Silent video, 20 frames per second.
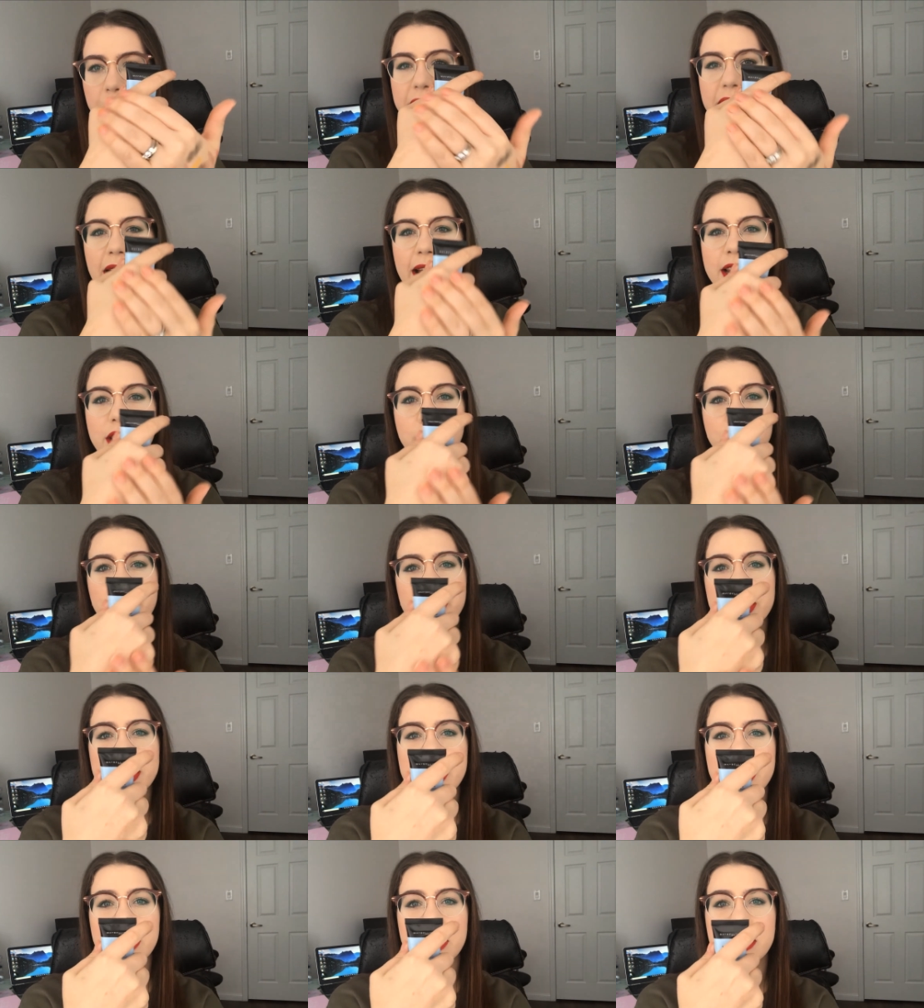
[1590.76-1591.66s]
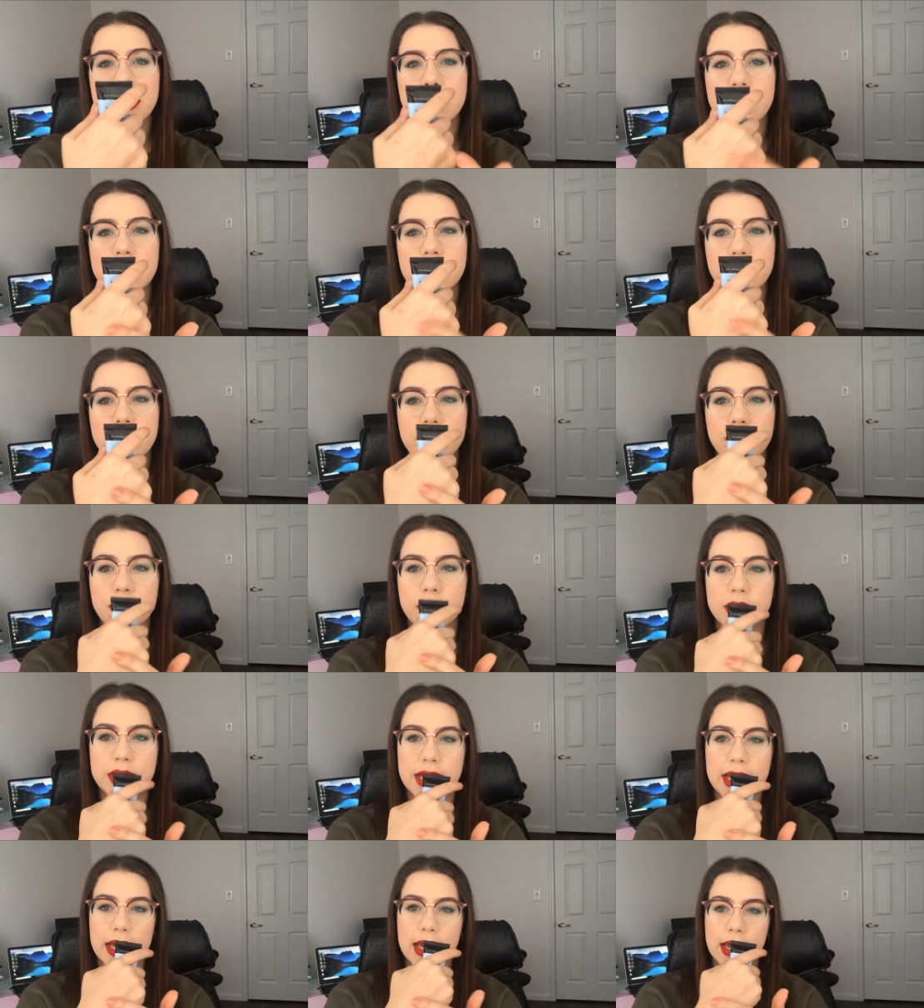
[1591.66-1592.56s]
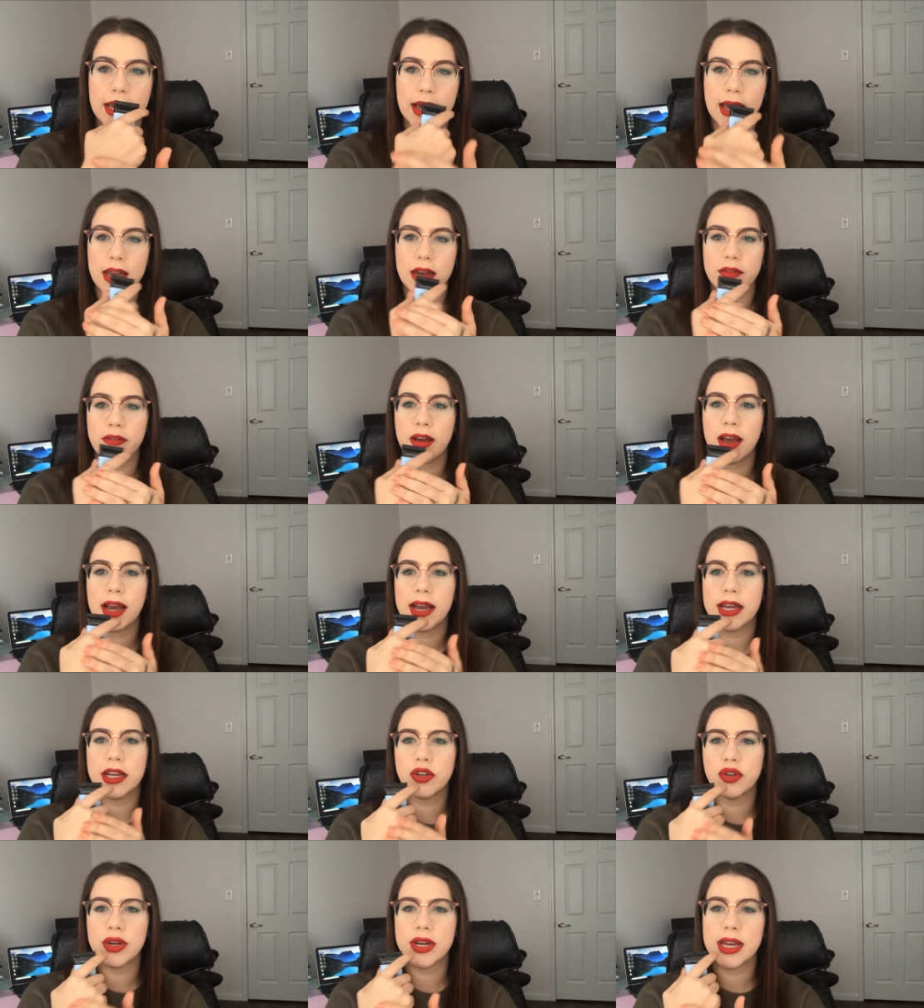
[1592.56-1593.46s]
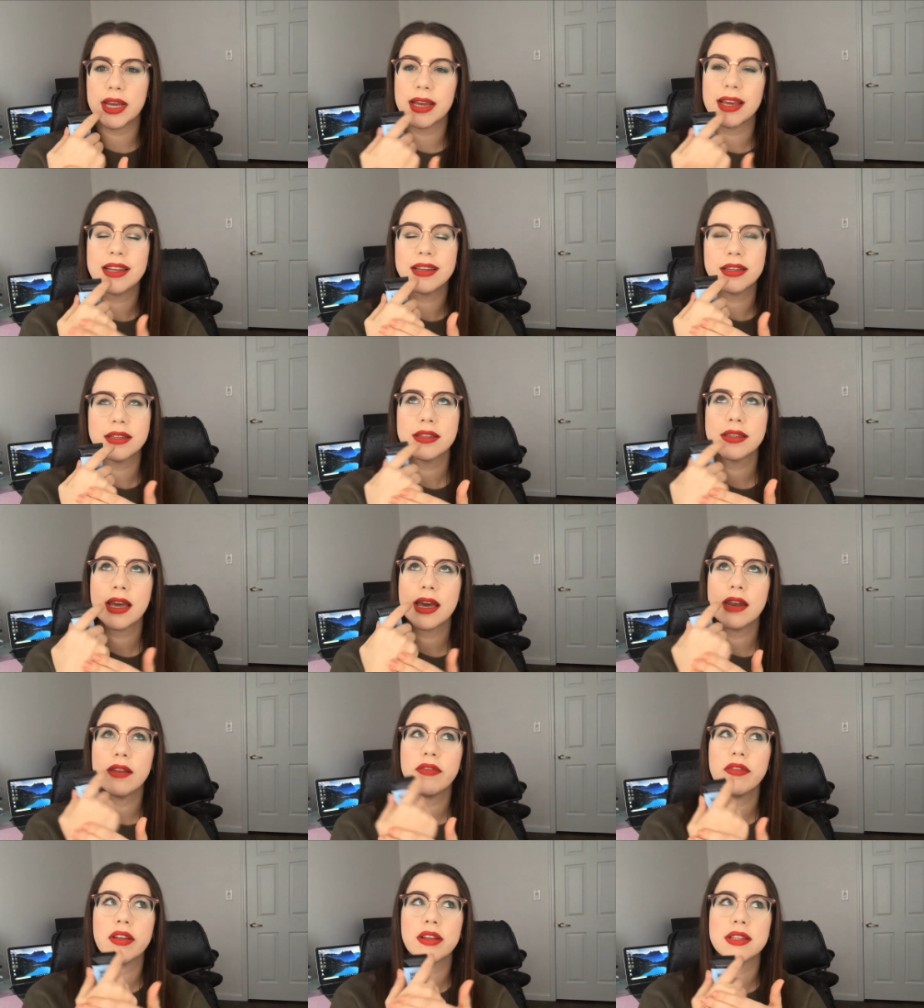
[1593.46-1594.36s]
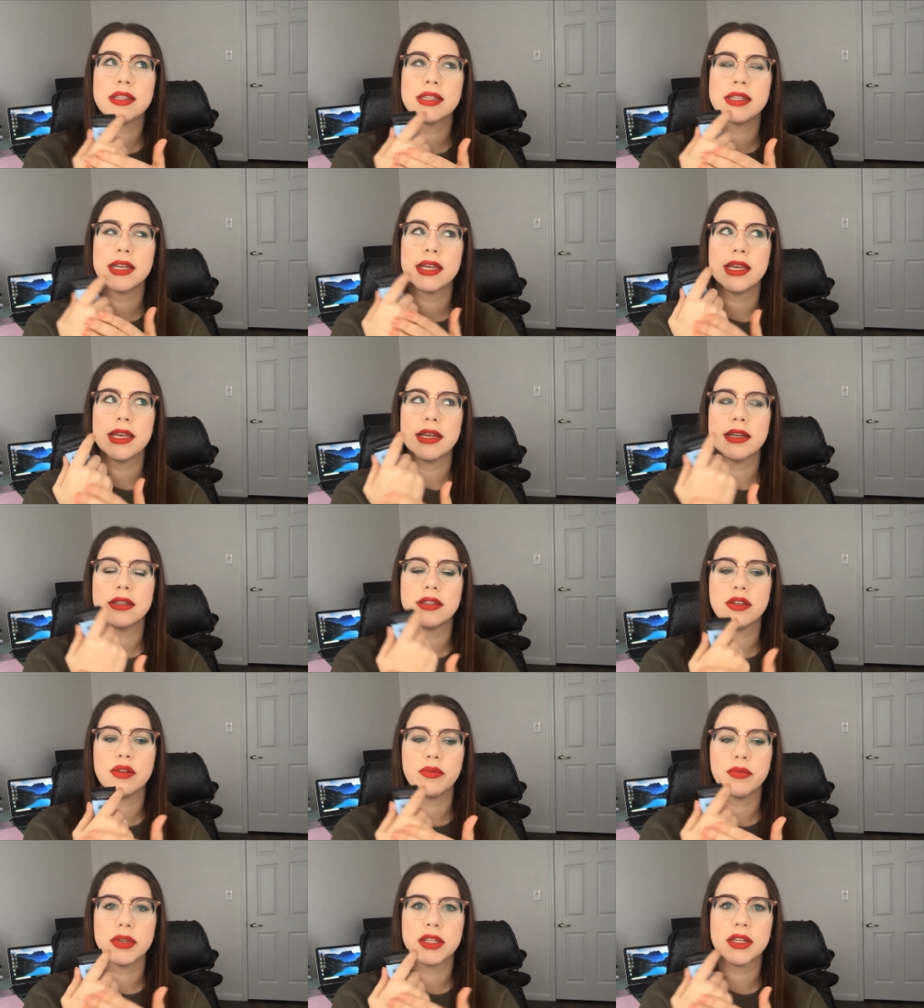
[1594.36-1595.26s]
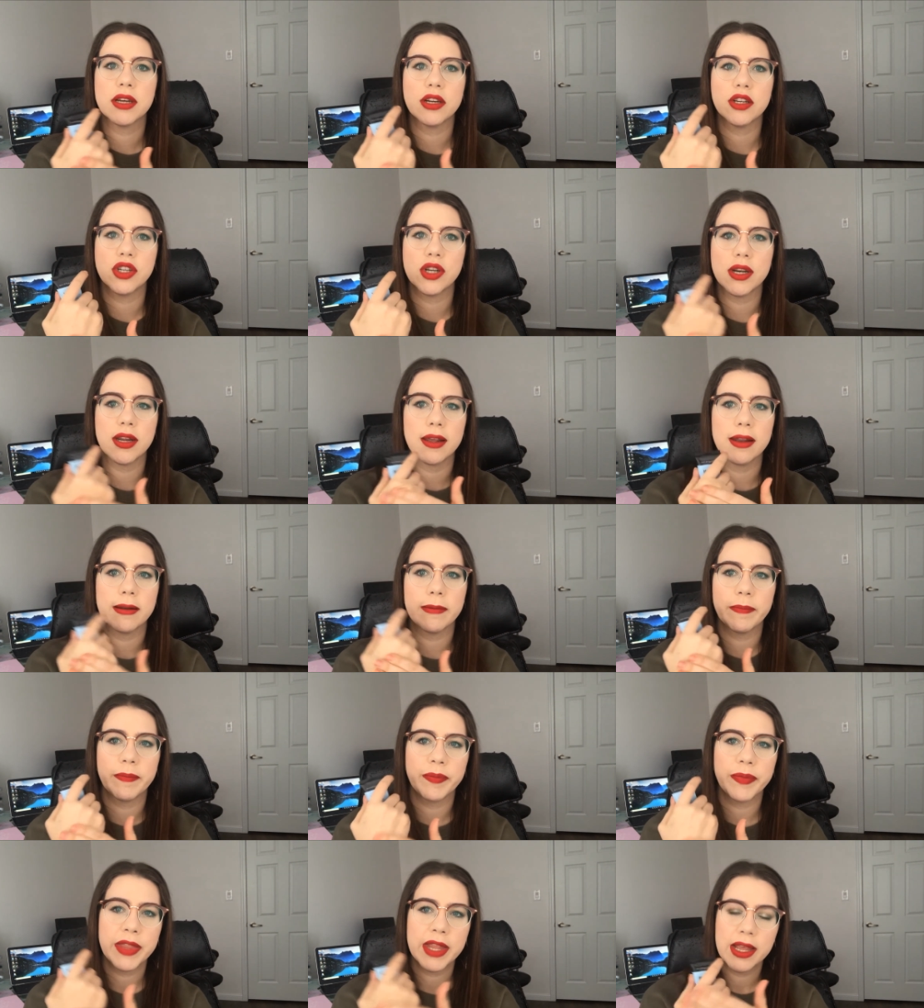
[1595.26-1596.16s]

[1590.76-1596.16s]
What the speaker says: But I usually like to use a kind of hydrating, it does kind of feel sticky as you massage it in.